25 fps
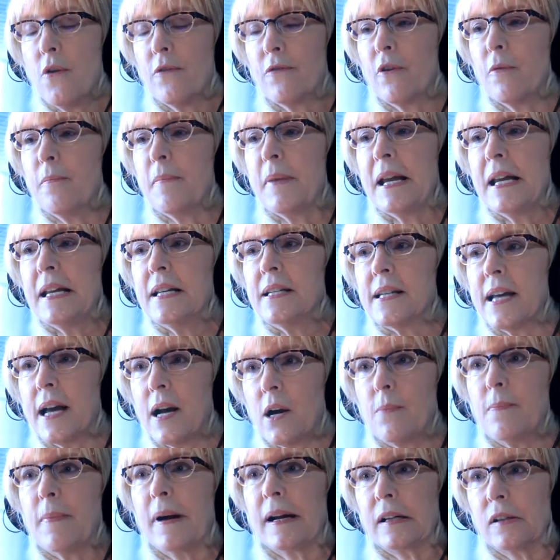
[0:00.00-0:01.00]
for me to
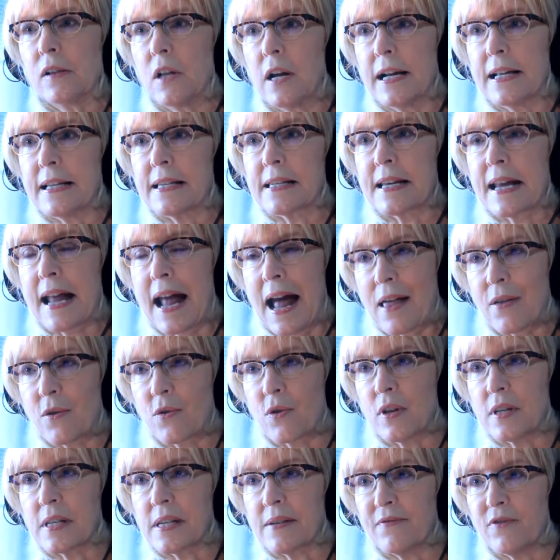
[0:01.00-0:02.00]
help my clients
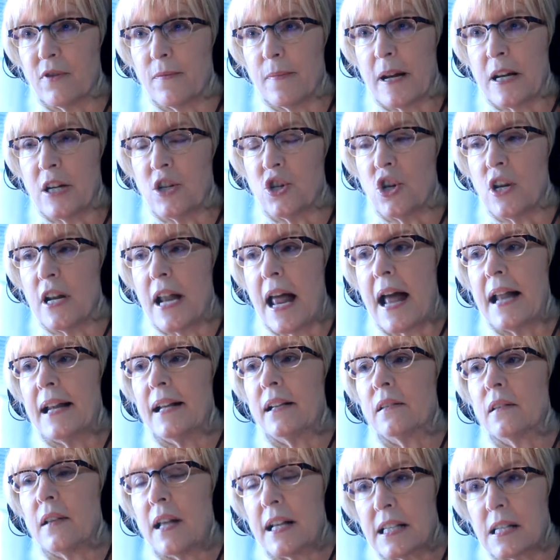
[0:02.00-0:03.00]
gather this information, and
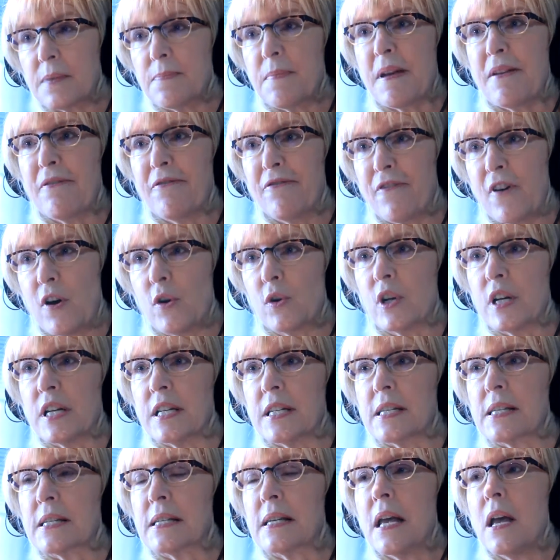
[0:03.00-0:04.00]
it lets me
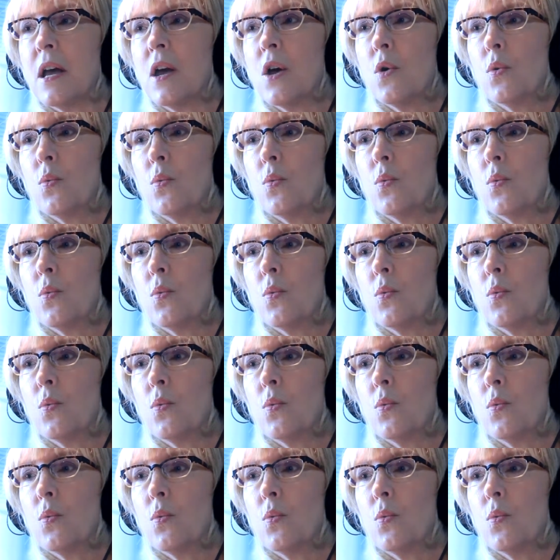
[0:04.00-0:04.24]
focus